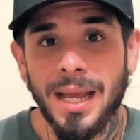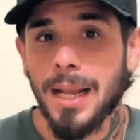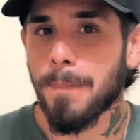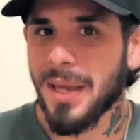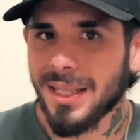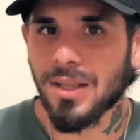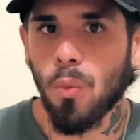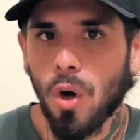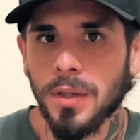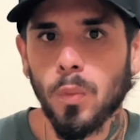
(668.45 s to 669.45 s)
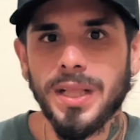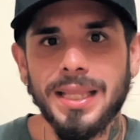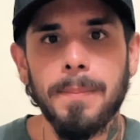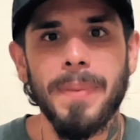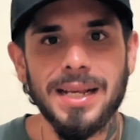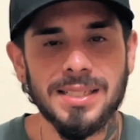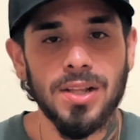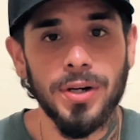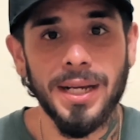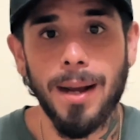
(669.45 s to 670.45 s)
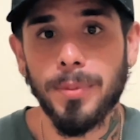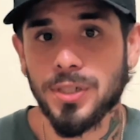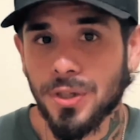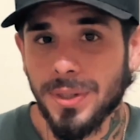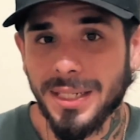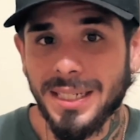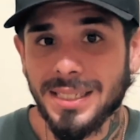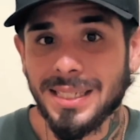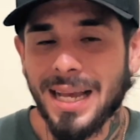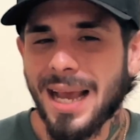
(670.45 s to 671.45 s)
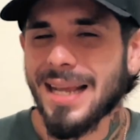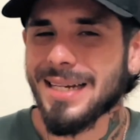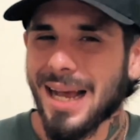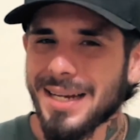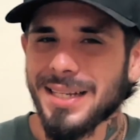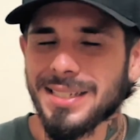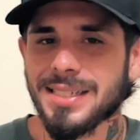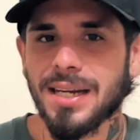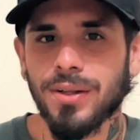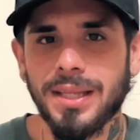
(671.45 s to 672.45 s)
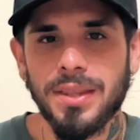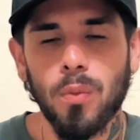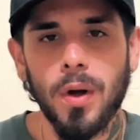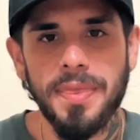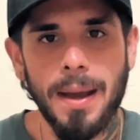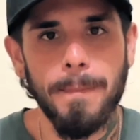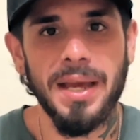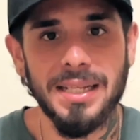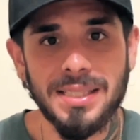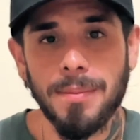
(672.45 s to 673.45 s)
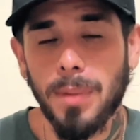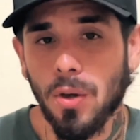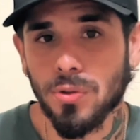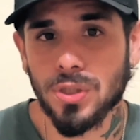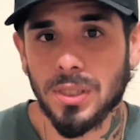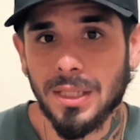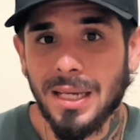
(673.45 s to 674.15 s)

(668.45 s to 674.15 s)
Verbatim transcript: and pick the one with the best learning opportunities and not necessarily the one that pays the most.